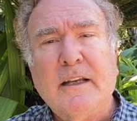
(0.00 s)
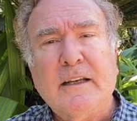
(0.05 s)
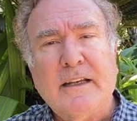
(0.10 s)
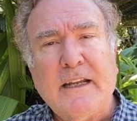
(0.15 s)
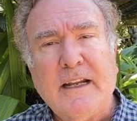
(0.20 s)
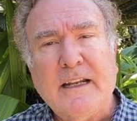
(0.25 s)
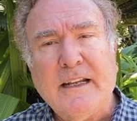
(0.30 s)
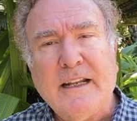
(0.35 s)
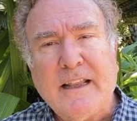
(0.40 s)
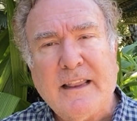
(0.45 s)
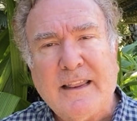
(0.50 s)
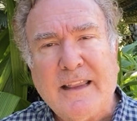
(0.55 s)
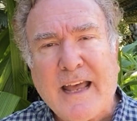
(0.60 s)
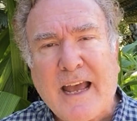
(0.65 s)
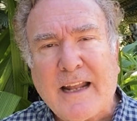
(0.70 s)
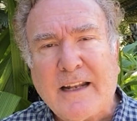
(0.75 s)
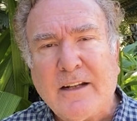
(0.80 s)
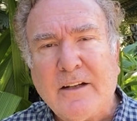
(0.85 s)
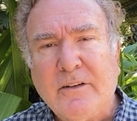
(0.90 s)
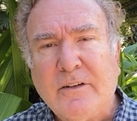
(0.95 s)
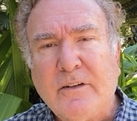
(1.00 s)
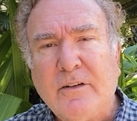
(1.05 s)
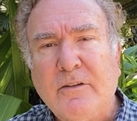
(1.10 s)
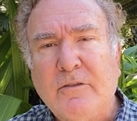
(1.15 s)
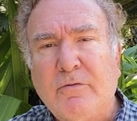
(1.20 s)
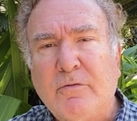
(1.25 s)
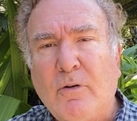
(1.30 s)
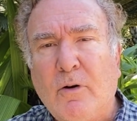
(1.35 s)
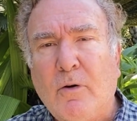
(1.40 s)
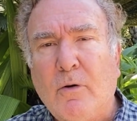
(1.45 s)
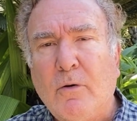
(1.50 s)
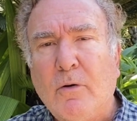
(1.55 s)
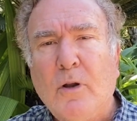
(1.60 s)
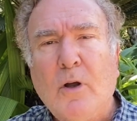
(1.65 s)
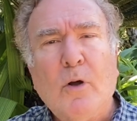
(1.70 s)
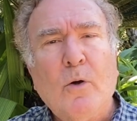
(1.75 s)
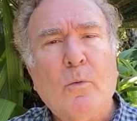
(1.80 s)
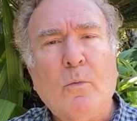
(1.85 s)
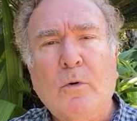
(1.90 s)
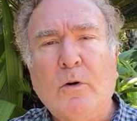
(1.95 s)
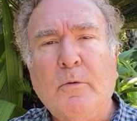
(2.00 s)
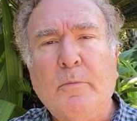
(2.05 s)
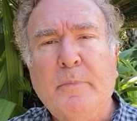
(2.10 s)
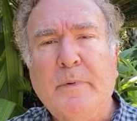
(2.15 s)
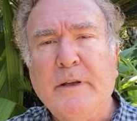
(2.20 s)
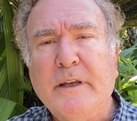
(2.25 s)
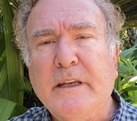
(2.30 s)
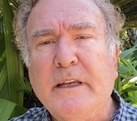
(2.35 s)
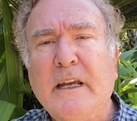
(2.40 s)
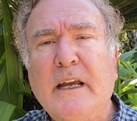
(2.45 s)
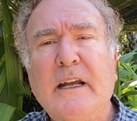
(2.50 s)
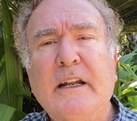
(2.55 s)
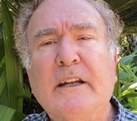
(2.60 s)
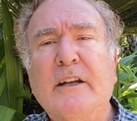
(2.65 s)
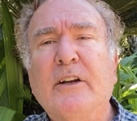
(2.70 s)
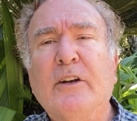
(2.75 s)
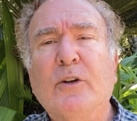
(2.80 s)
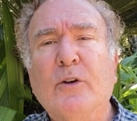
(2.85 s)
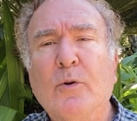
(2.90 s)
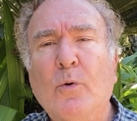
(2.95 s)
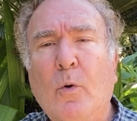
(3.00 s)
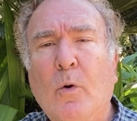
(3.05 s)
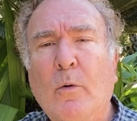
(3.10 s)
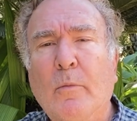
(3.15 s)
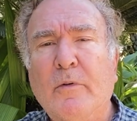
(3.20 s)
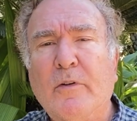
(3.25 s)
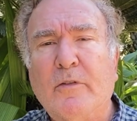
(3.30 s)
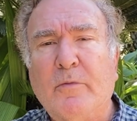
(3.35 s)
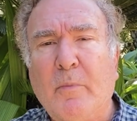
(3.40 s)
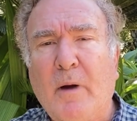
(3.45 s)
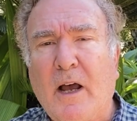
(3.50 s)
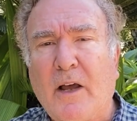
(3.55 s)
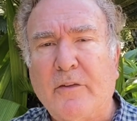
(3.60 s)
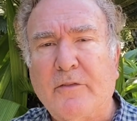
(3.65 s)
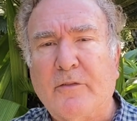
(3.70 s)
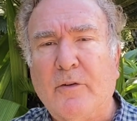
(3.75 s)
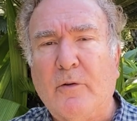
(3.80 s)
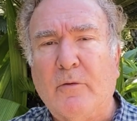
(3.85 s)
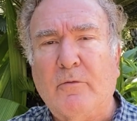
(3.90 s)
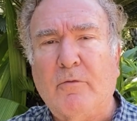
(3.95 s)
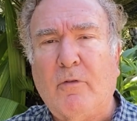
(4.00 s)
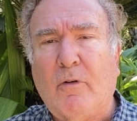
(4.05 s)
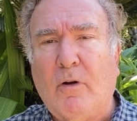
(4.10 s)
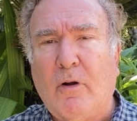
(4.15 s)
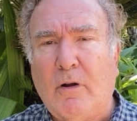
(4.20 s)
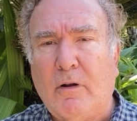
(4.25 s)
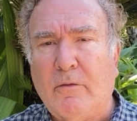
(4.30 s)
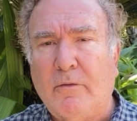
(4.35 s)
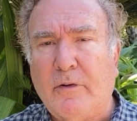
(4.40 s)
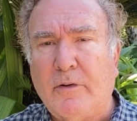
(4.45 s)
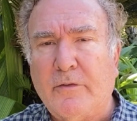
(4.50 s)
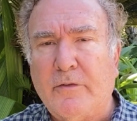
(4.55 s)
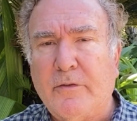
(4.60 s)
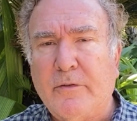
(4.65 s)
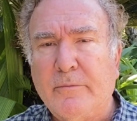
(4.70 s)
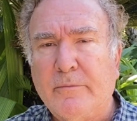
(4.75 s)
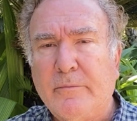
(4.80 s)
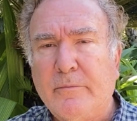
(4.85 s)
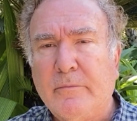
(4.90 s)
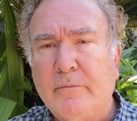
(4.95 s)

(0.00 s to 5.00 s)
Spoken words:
Getting that under control will be an enormous milestone for all of us.